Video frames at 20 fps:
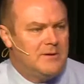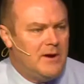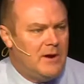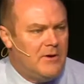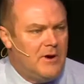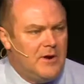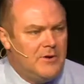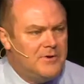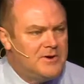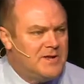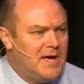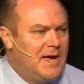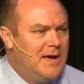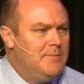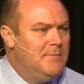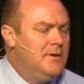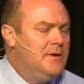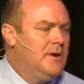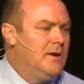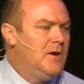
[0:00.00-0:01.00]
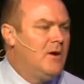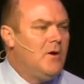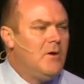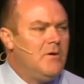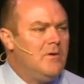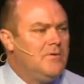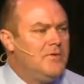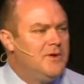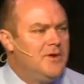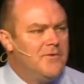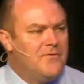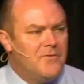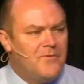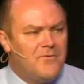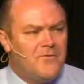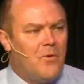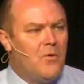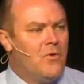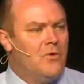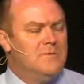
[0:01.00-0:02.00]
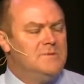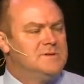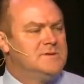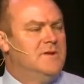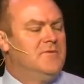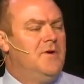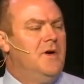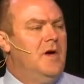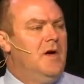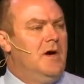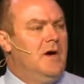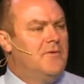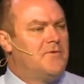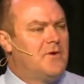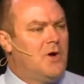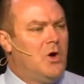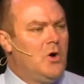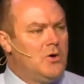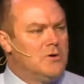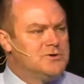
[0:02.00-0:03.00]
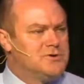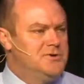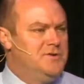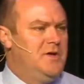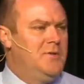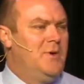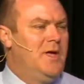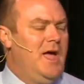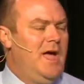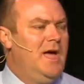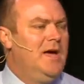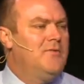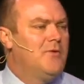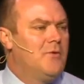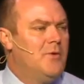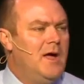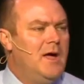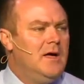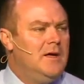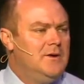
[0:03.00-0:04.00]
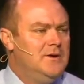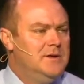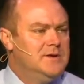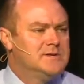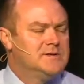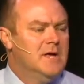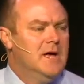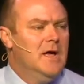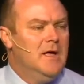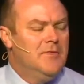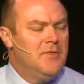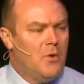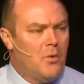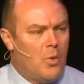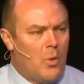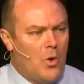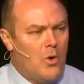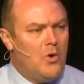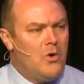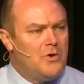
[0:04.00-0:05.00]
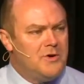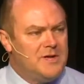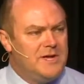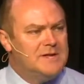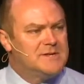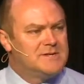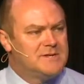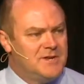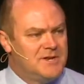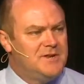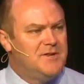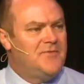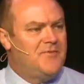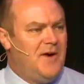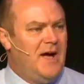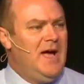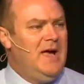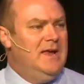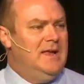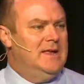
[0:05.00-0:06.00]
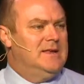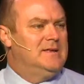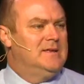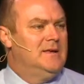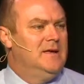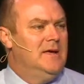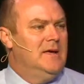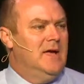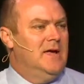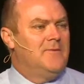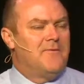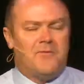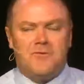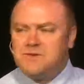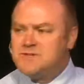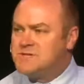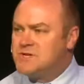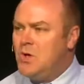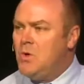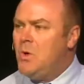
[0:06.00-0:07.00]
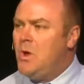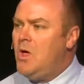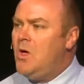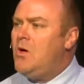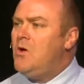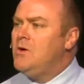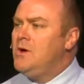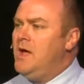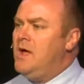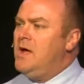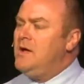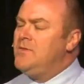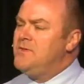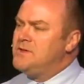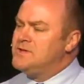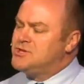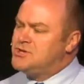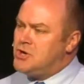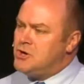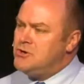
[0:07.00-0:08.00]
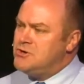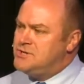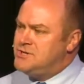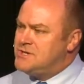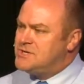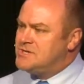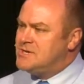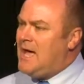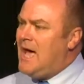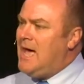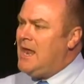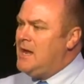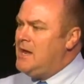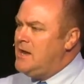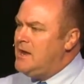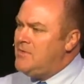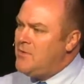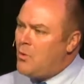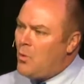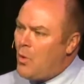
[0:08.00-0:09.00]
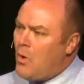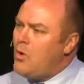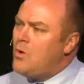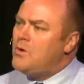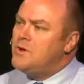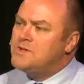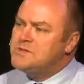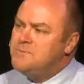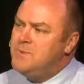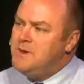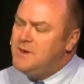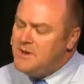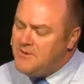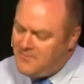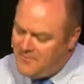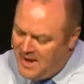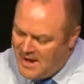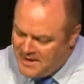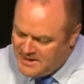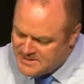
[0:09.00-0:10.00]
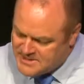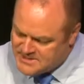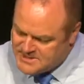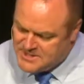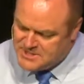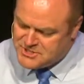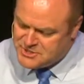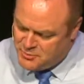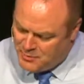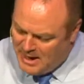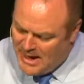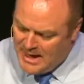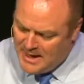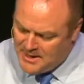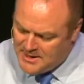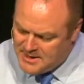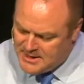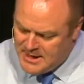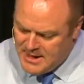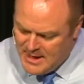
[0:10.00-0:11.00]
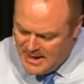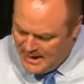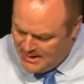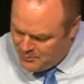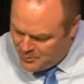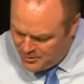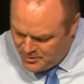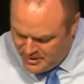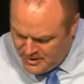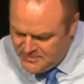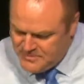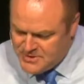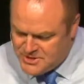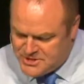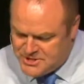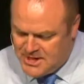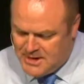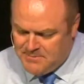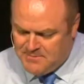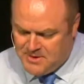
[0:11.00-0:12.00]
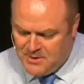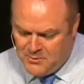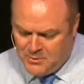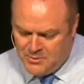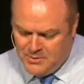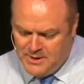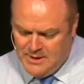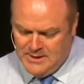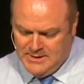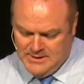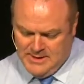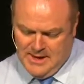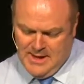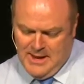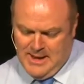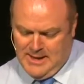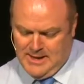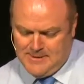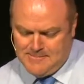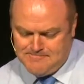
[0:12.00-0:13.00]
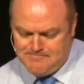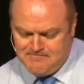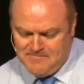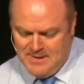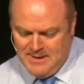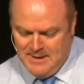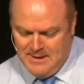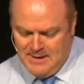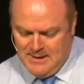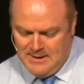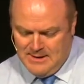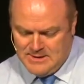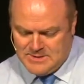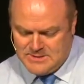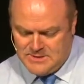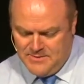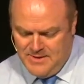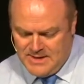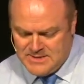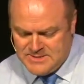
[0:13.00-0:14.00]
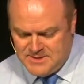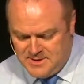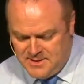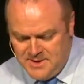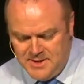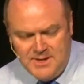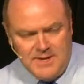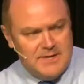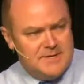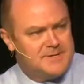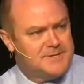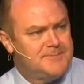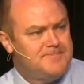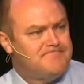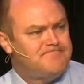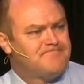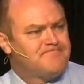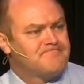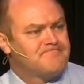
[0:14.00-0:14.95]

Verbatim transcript: our entertainment and all the different forms of, of culture that we have around us, the world gets to define it. And for so long now, the church is silent and the world has been defining sexuality, and we're in the shape that we're in today. And so that's on us.